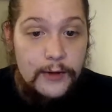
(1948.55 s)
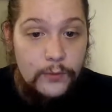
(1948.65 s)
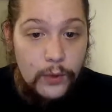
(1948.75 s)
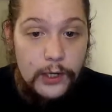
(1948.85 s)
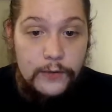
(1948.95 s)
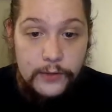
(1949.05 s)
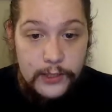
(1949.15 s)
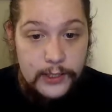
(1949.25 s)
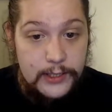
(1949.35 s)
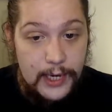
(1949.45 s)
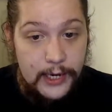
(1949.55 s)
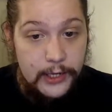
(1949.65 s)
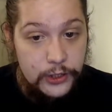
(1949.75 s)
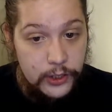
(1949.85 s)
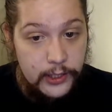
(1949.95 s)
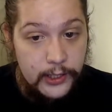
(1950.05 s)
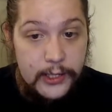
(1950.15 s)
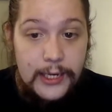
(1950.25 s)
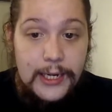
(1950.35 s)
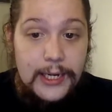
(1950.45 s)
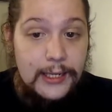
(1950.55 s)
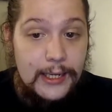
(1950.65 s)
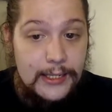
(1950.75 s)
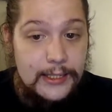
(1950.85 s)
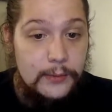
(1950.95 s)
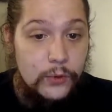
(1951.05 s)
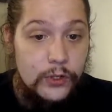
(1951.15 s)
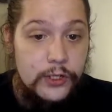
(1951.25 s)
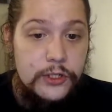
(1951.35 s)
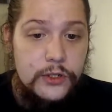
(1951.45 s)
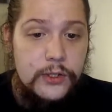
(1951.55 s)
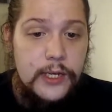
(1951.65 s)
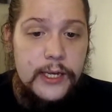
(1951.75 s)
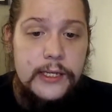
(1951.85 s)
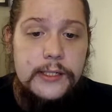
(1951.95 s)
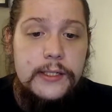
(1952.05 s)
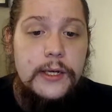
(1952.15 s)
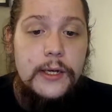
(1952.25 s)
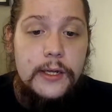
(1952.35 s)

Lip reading: of water for the entire journey, lasting more than 2 days.